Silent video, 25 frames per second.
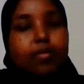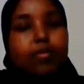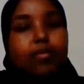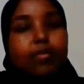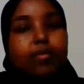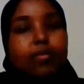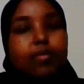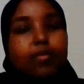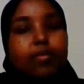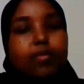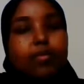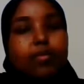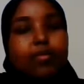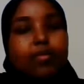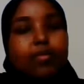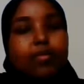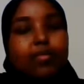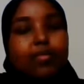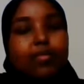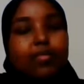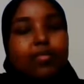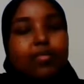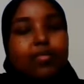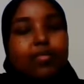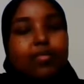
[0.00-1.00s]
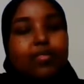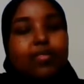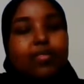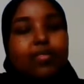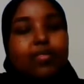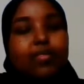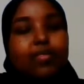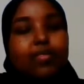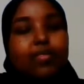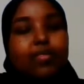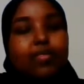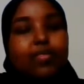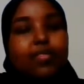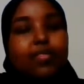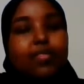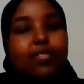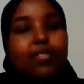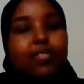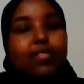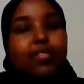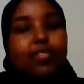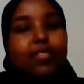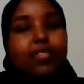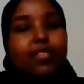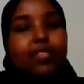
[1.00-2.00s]

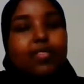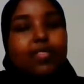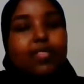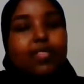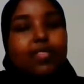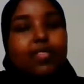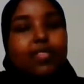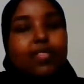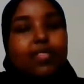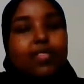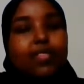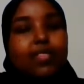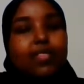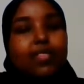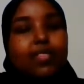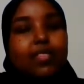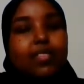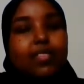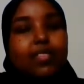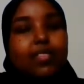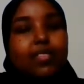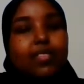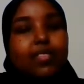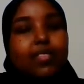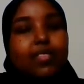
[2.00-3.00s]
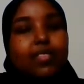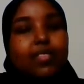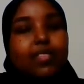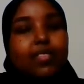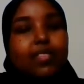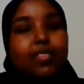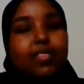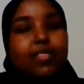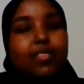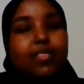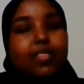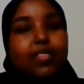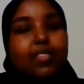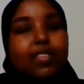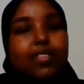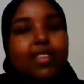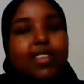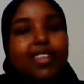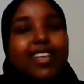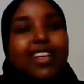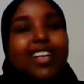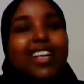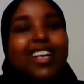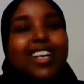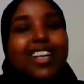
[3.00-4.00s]

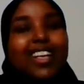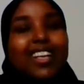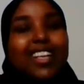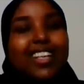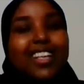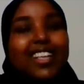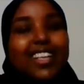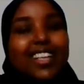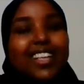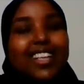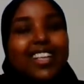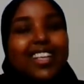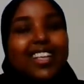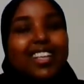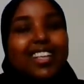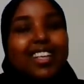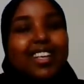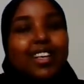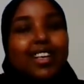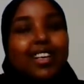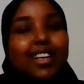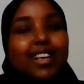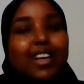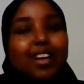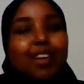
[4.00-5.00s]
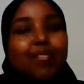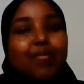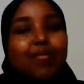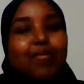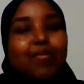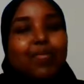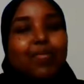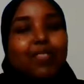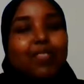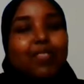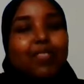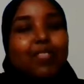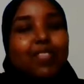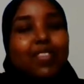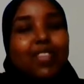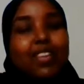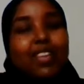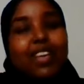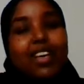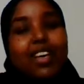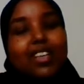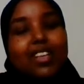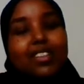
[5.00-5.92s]
[no speech]